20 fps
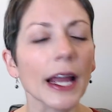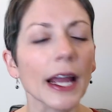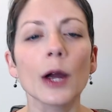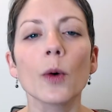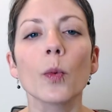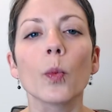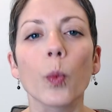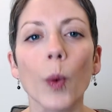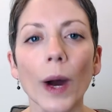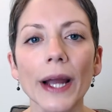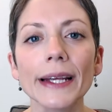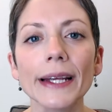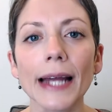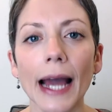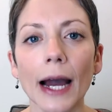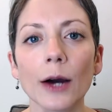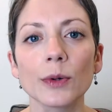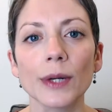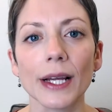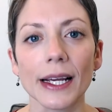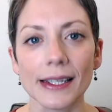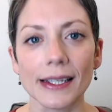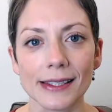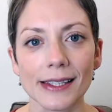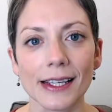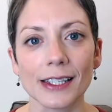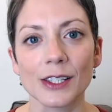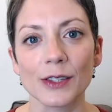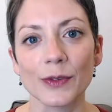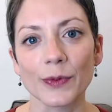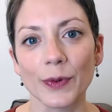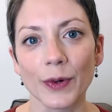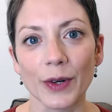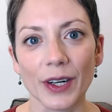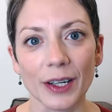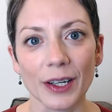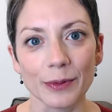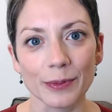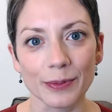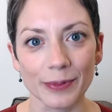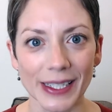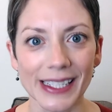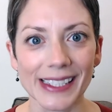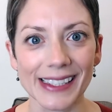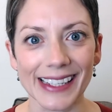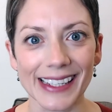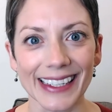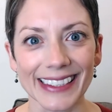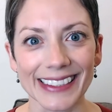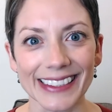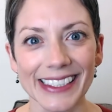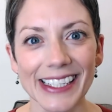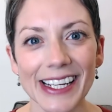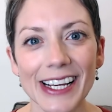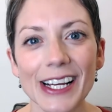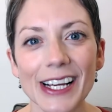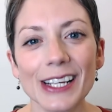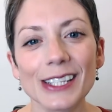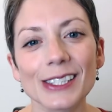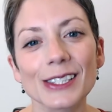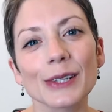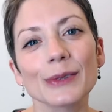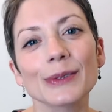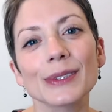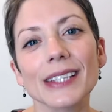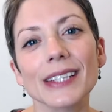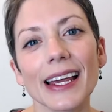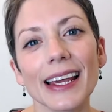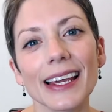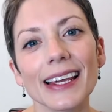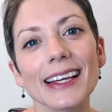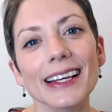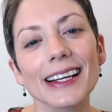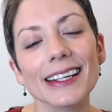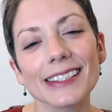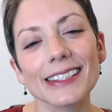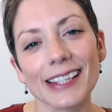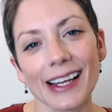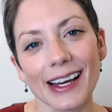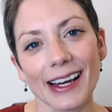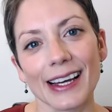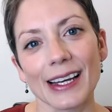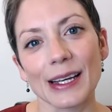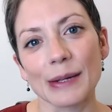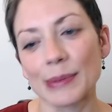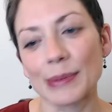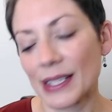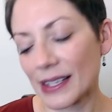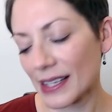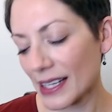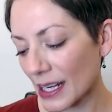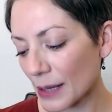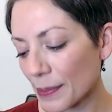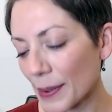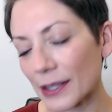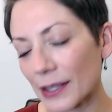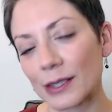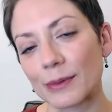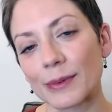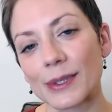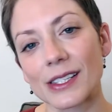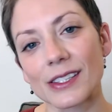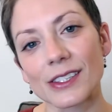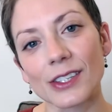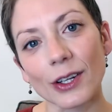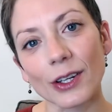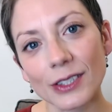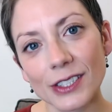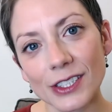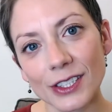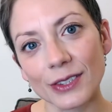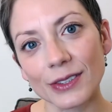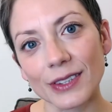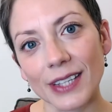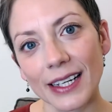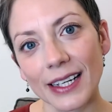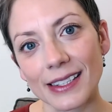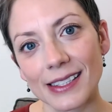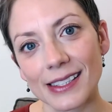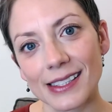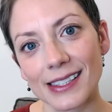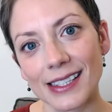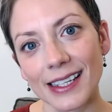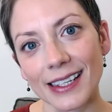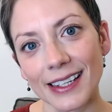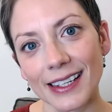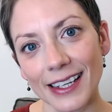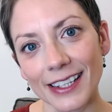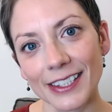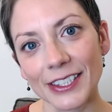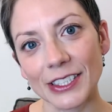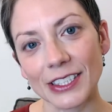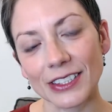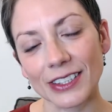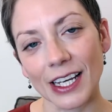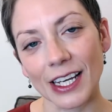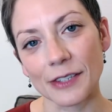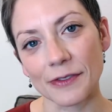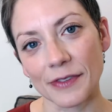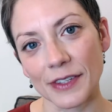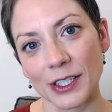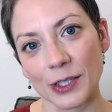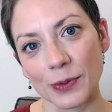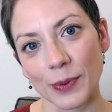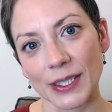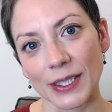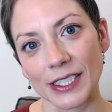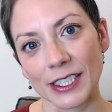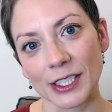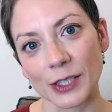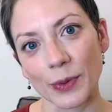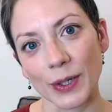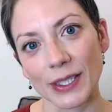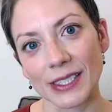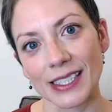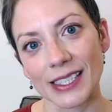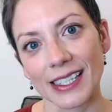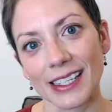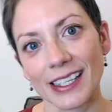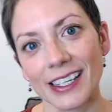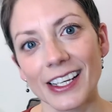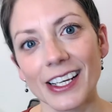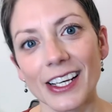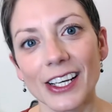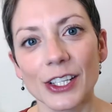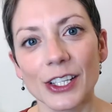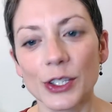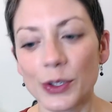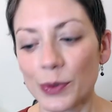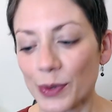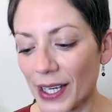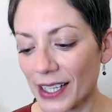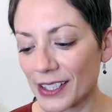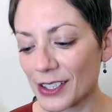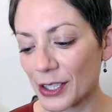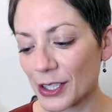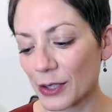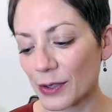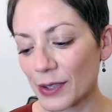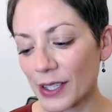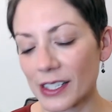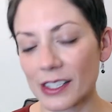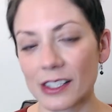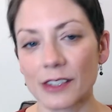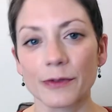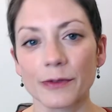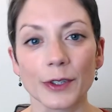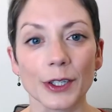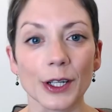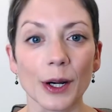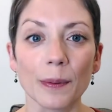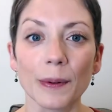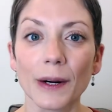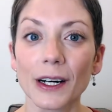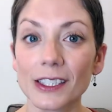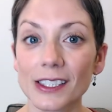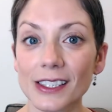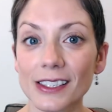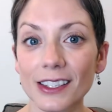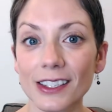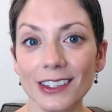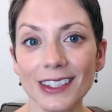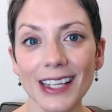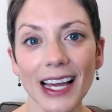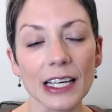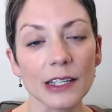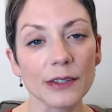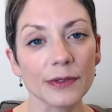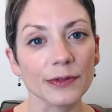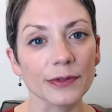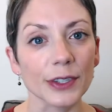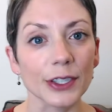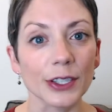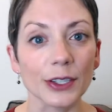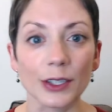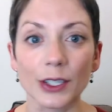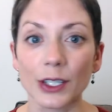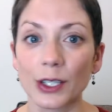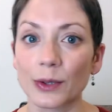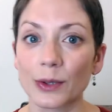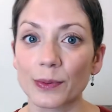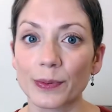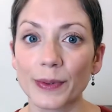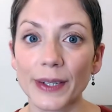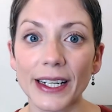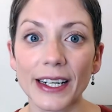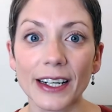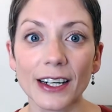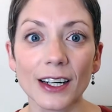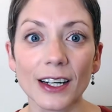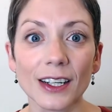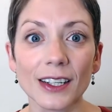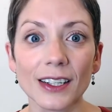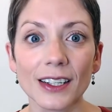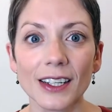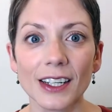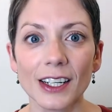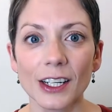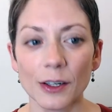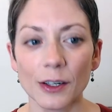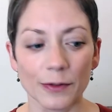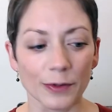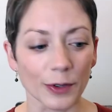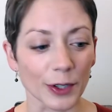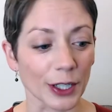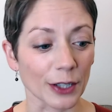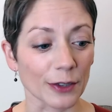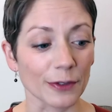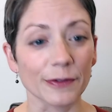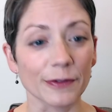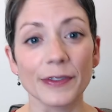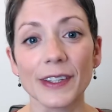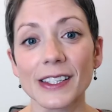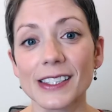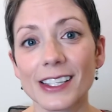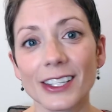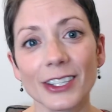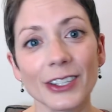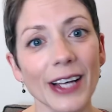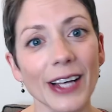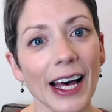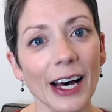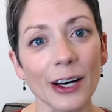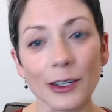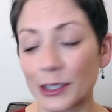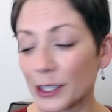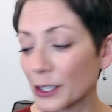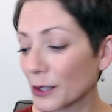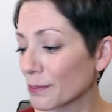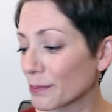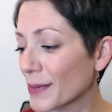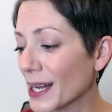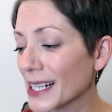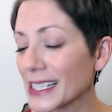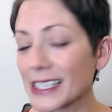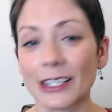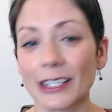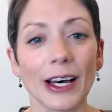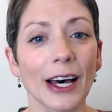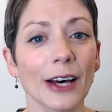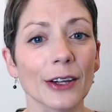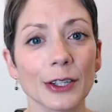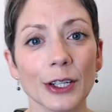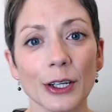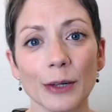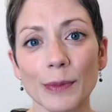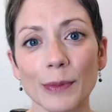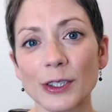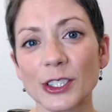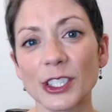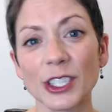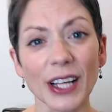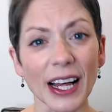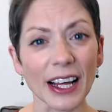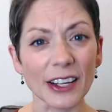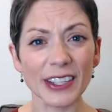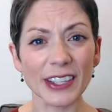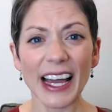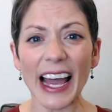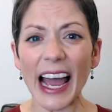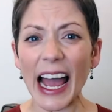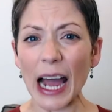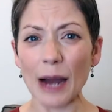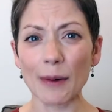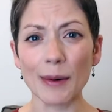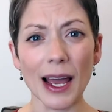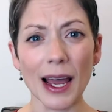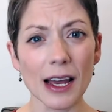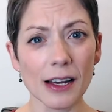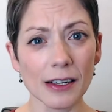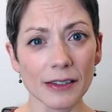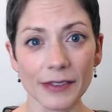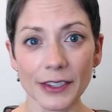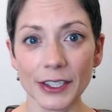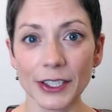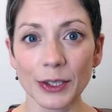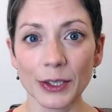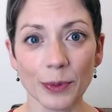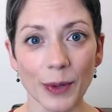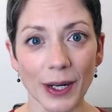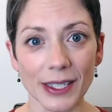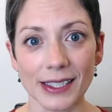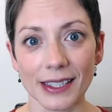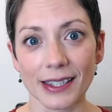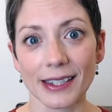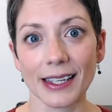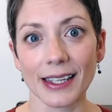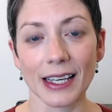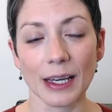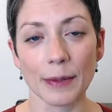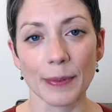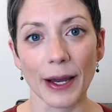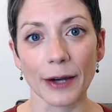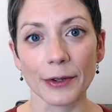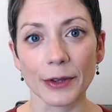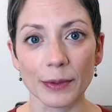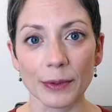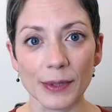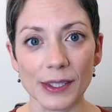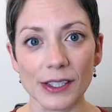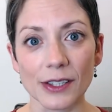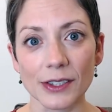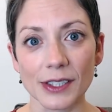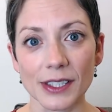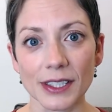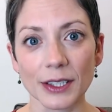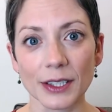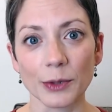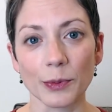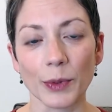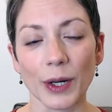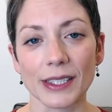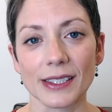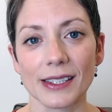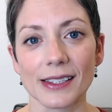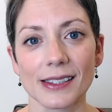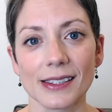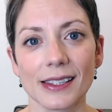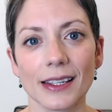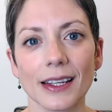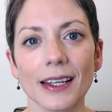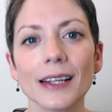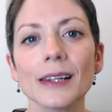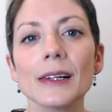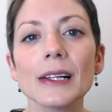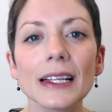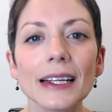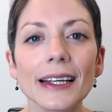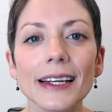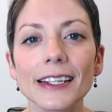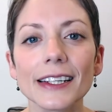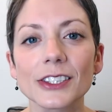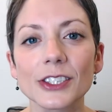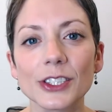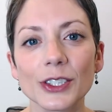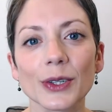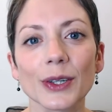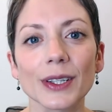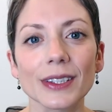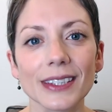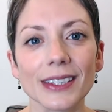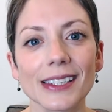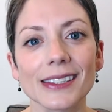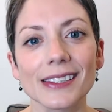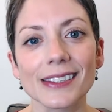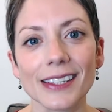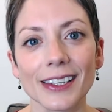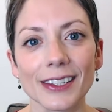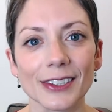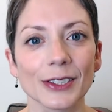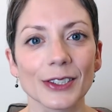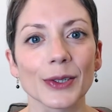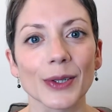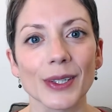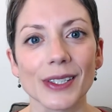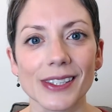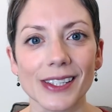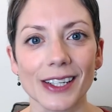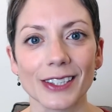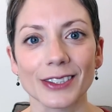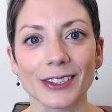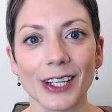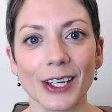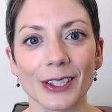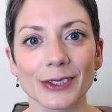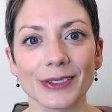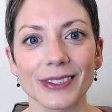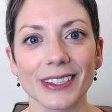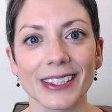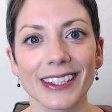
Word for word: white out exists for a reason. So take time to think about the results you'd like to see in your life in 2020. You can do this for your personal life, for your career, for your physical health, your mental health, your emotional health, however you want to think about the results that you want to see. It's your list and yours alone.